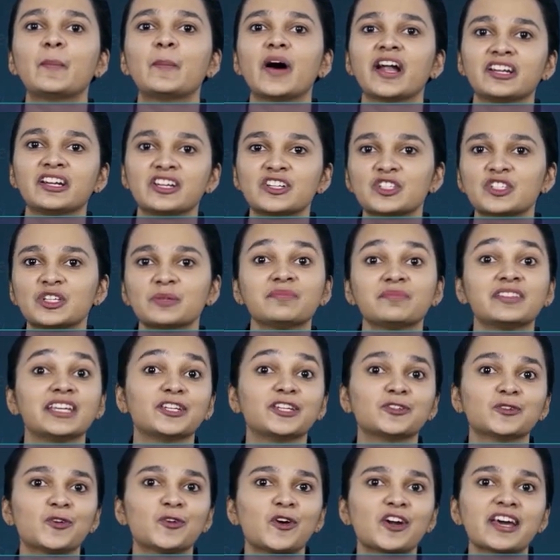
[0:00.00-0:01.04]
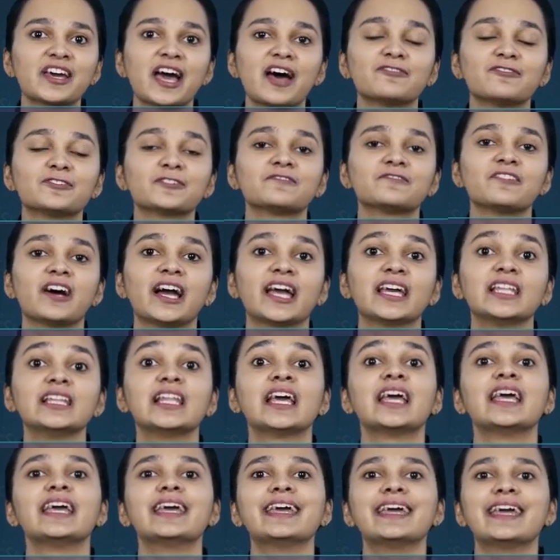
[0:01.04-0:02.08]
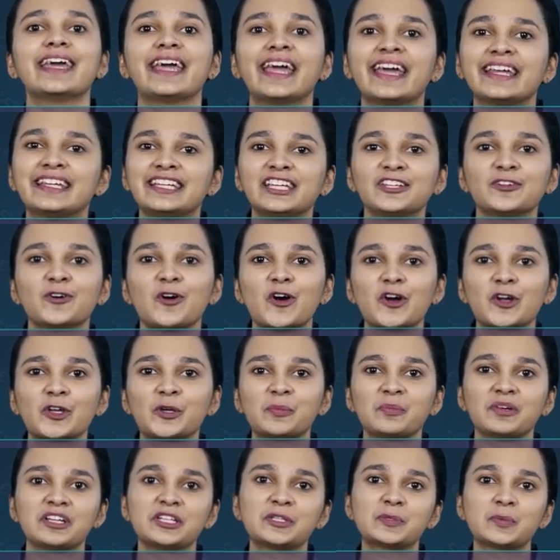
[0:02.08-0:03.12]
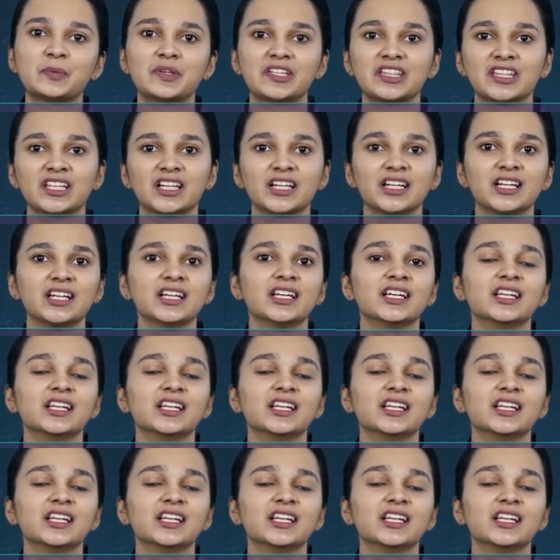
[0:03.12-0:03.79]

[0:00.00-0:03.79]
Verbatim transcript: partnership they do not have to file any document with the